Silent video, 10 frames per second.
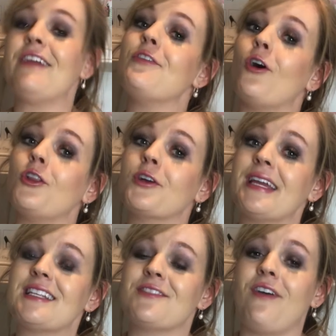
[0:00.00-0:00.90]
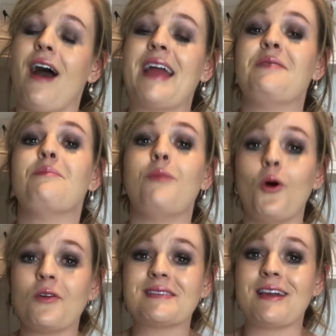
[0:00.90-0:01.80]
If you're looking to find
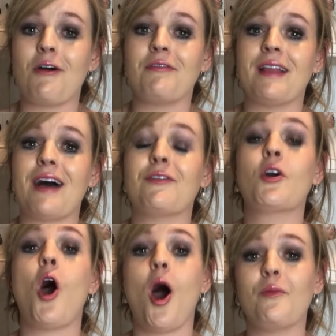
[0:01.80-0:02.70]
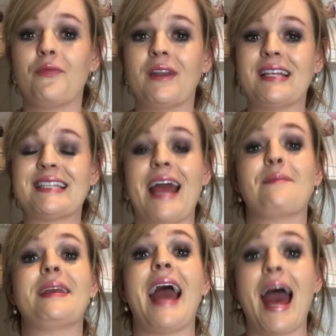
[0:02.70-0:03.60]
more self-love, confidence
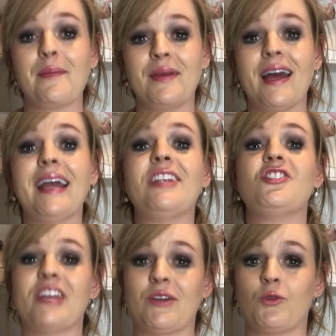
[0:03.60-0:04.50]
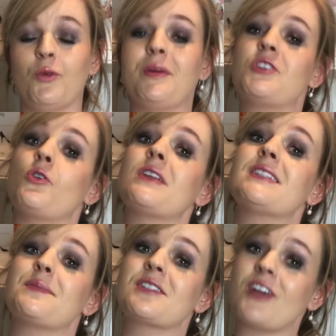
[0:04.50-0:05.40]
and be happier in general, be sure to
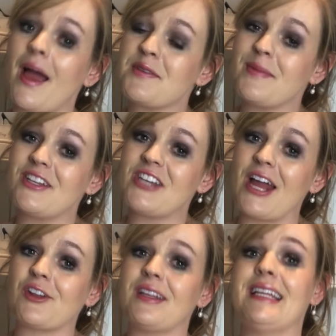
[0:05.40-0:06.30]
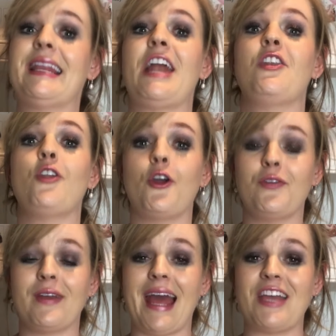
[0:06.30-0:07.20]
subscribe to my channel and hit that
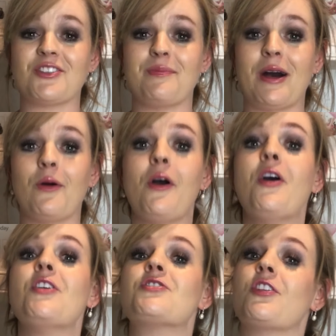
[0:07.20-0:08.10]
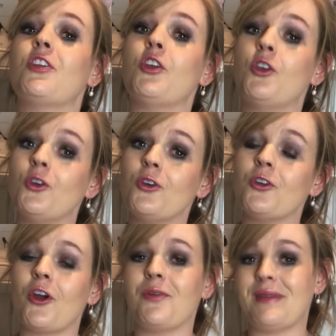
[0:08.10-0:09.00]
notification bell so that you
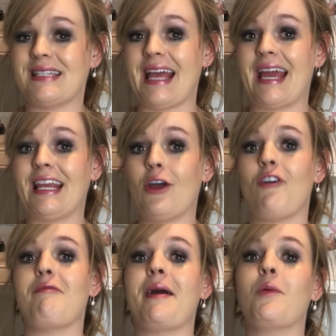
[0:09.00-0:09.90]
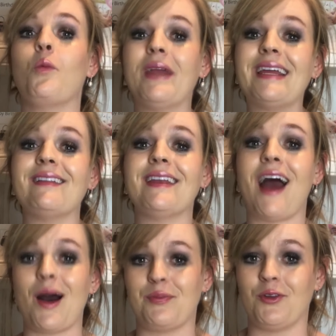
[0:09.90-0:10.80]
don't miss any of my weekly
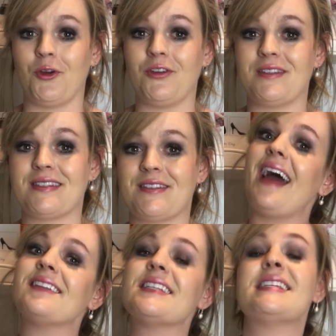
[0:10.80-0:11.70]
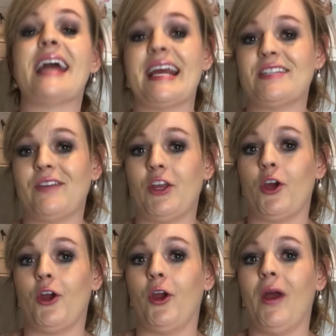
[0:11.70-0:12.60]
uploads. Now to today's video,
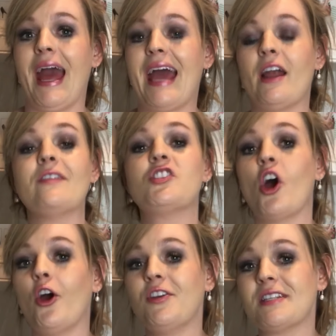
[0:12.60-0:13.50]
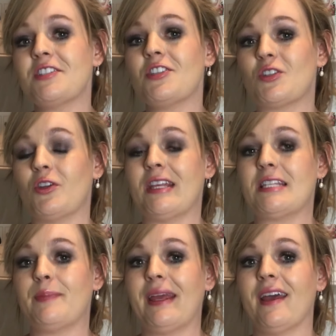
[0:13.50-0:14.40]
and I've chosen to do
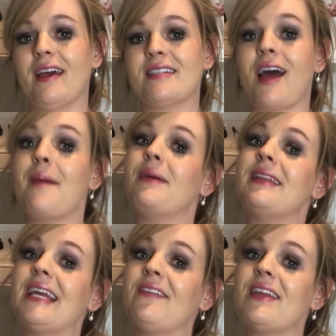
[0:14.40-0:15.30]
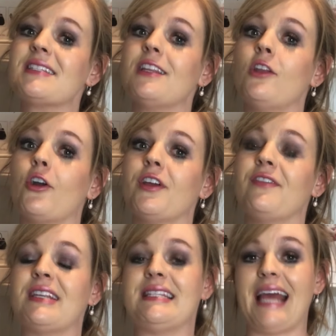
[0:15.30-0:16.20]
this because I believe there's a lot
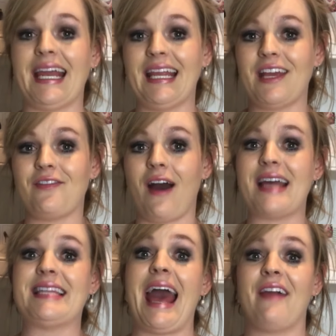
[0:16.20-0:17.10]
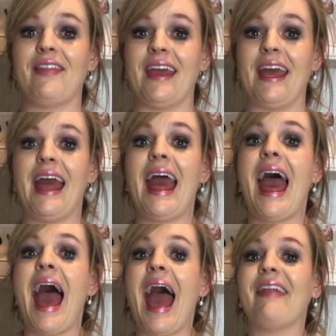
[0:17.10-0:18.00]
of dating advice out there.
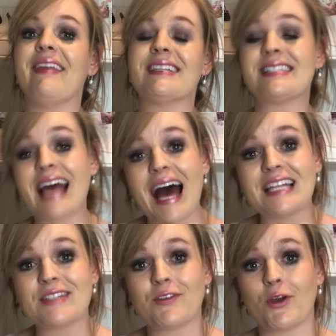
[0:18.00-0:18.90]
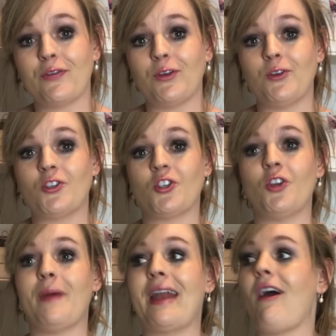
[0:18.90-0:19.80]
And there's tons of it over
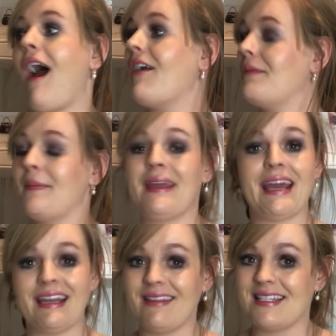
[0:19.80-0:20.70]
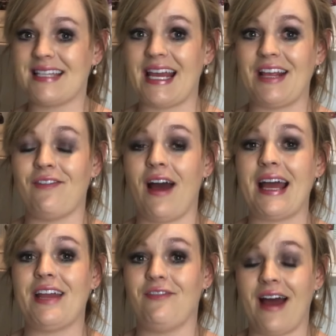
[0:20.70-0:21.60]
YouTube, and I remember getting this dating
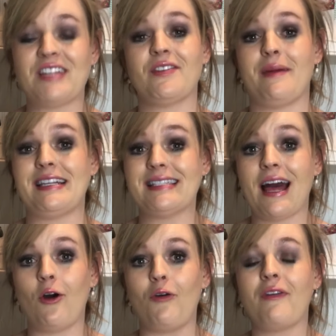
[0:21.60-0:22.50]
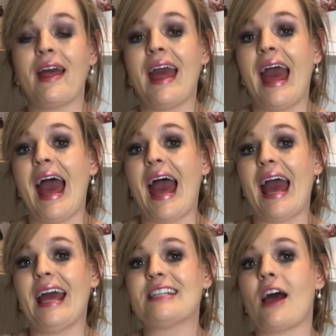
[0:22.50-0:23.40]
advice for myself,
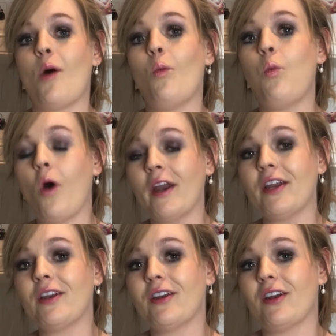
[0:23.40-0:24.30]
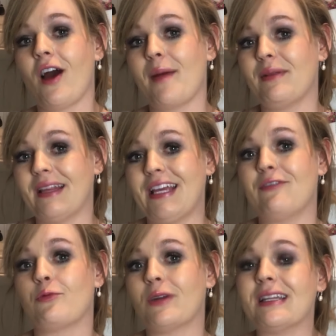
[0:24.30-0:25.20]
and what it, I
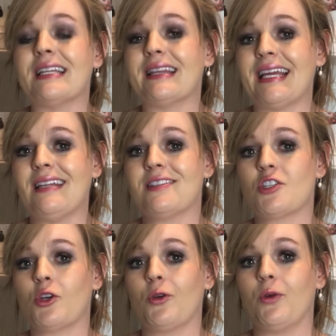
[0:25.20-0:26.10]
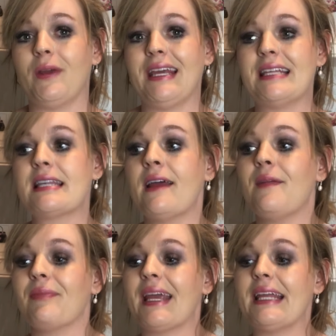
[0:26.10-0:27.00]
believe, really leads to is
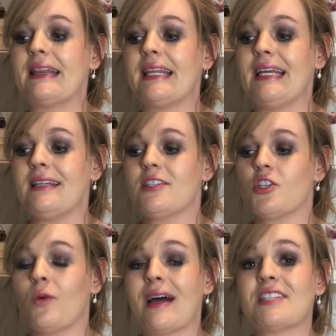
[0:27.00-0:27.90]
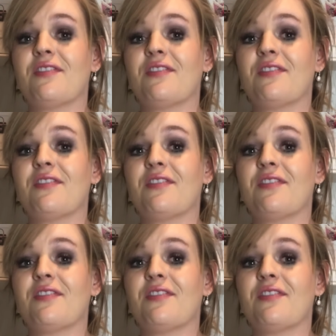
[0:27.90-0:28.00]
it leads to us